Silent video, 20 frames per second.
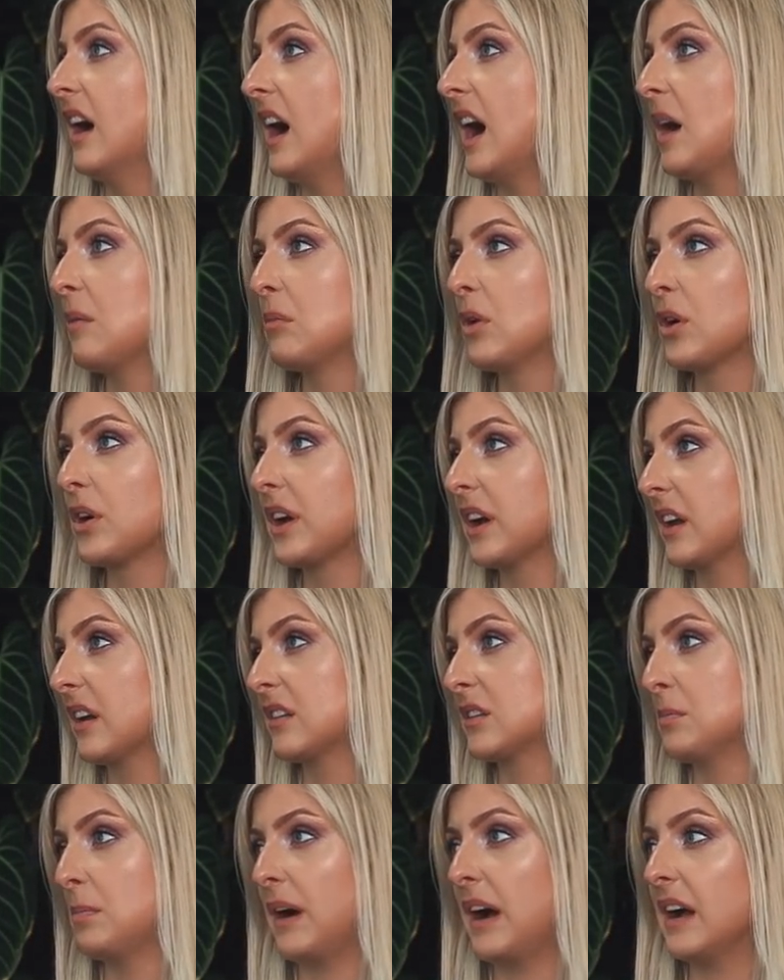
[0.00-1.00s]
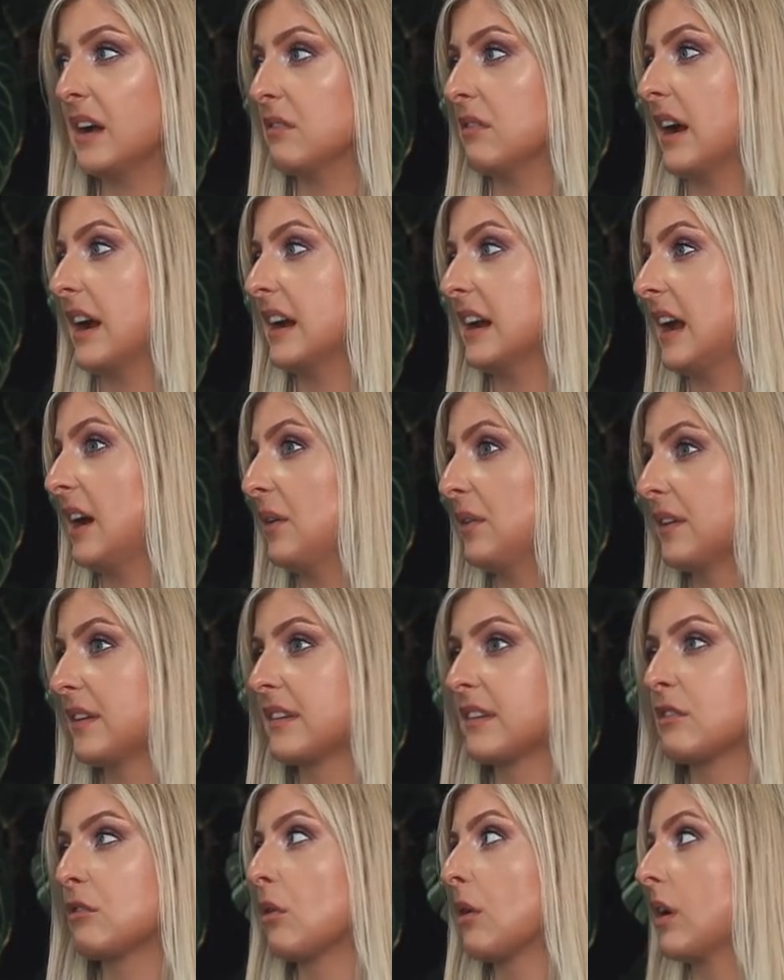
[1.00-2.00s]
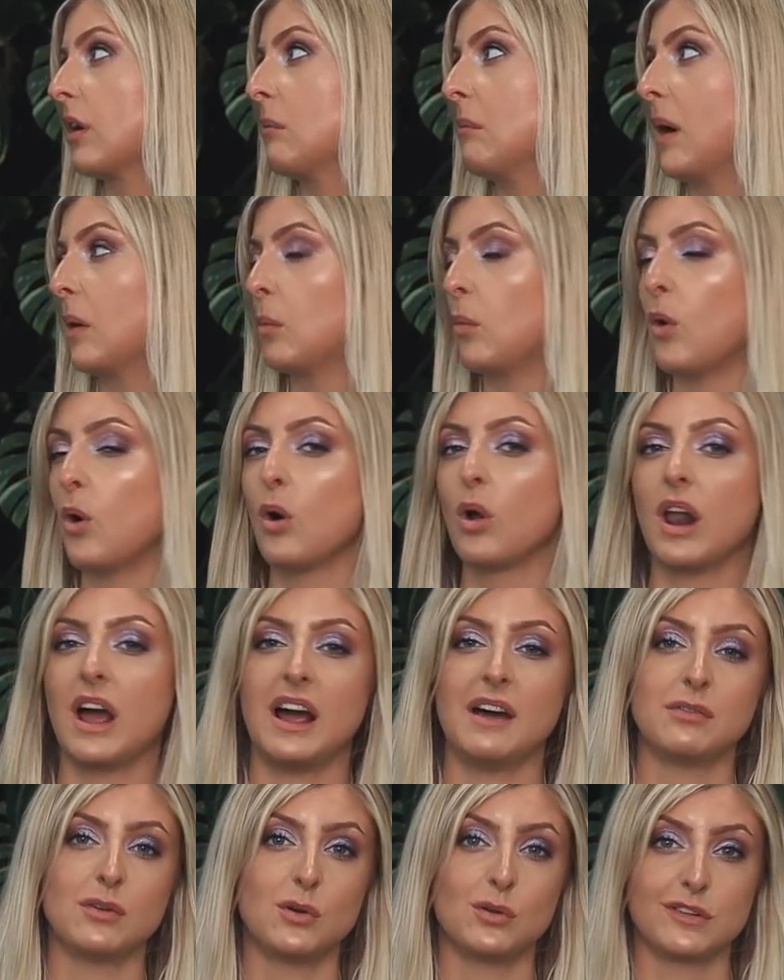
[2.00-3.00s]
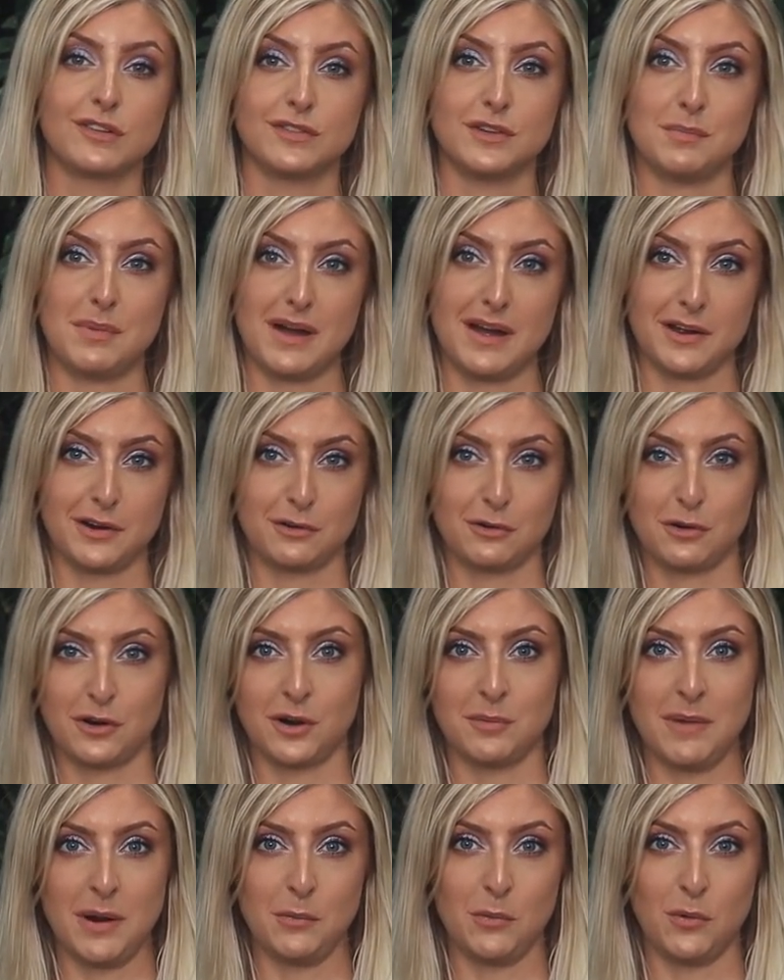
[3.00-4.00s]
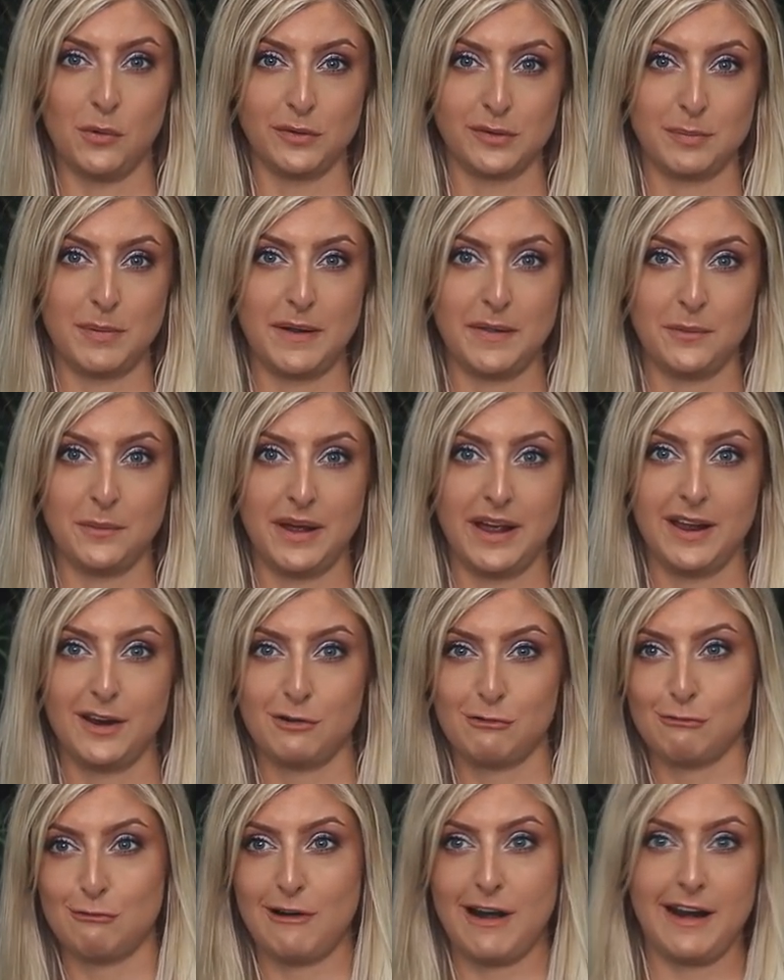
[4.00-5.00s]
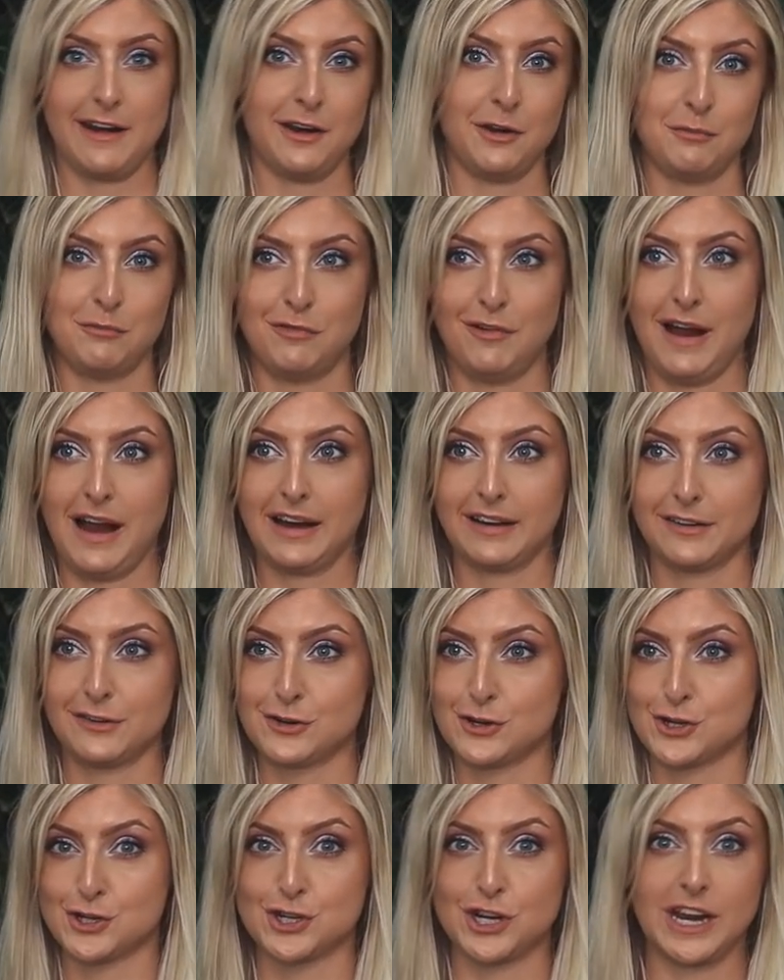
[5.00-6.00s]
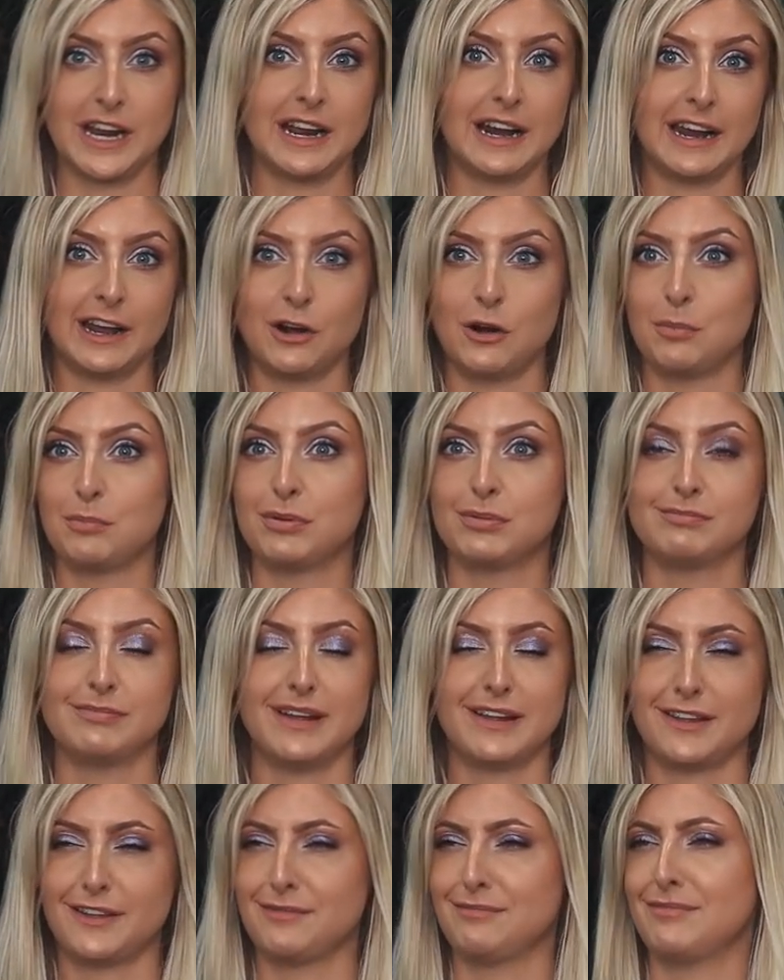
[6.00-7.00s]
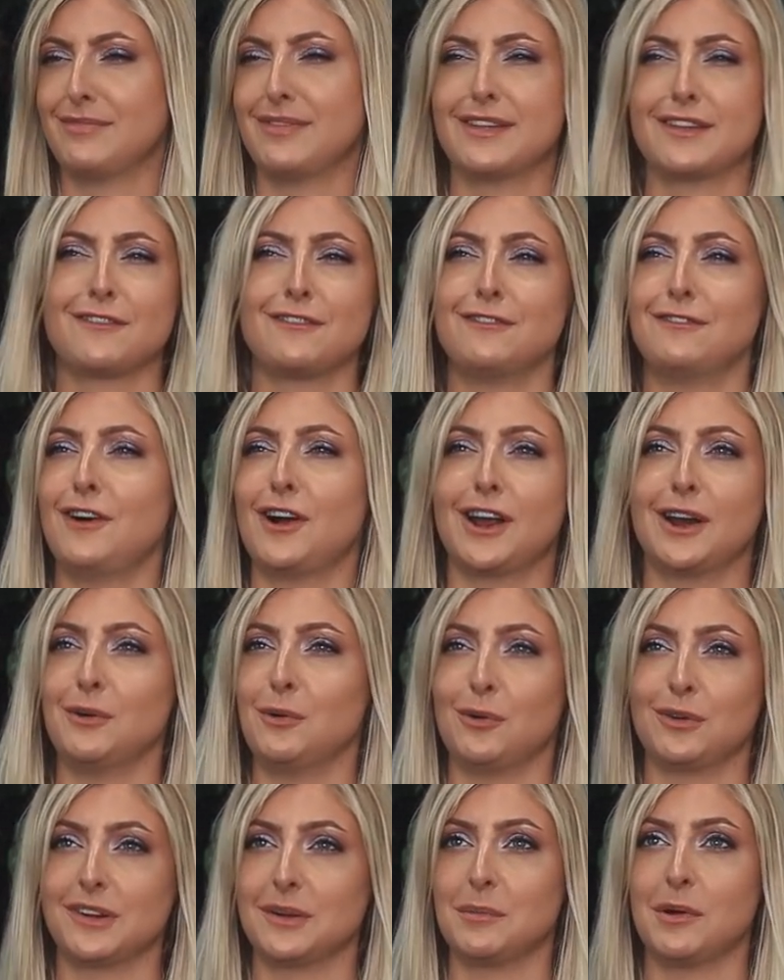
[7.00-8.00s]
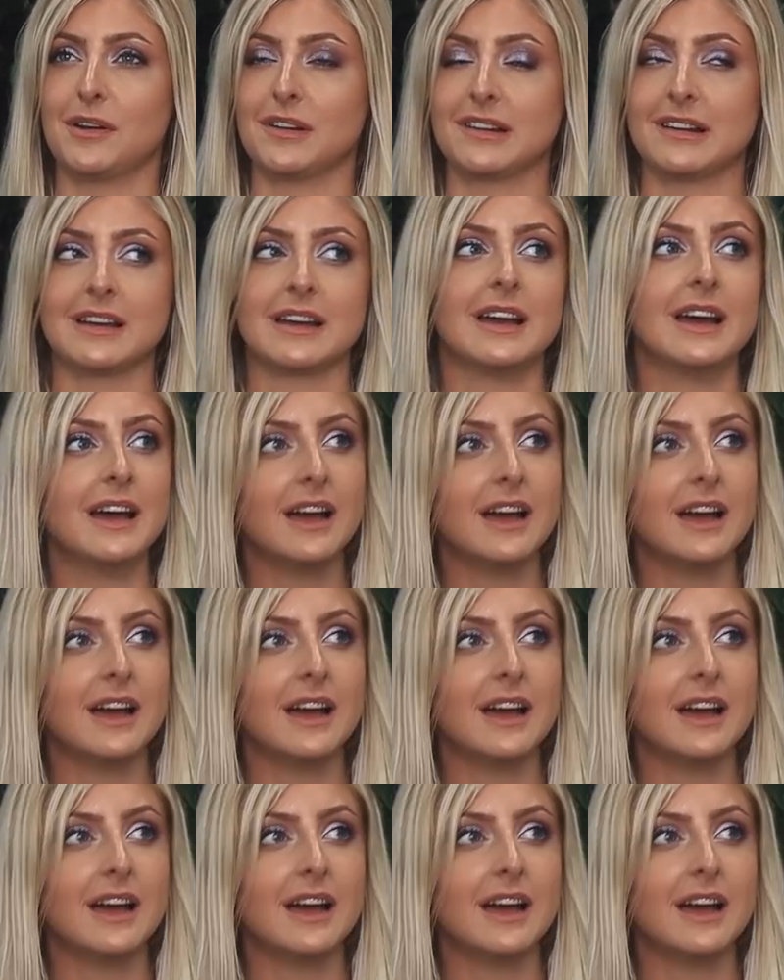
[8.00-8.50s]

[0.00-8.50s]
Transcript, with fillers: I'm looking at a Debaya right now that's growing on my wall. I have loads of Debaya growing on my walls, by the way. Random fact, just shingling up. It's, it's fucking awesome, honestly.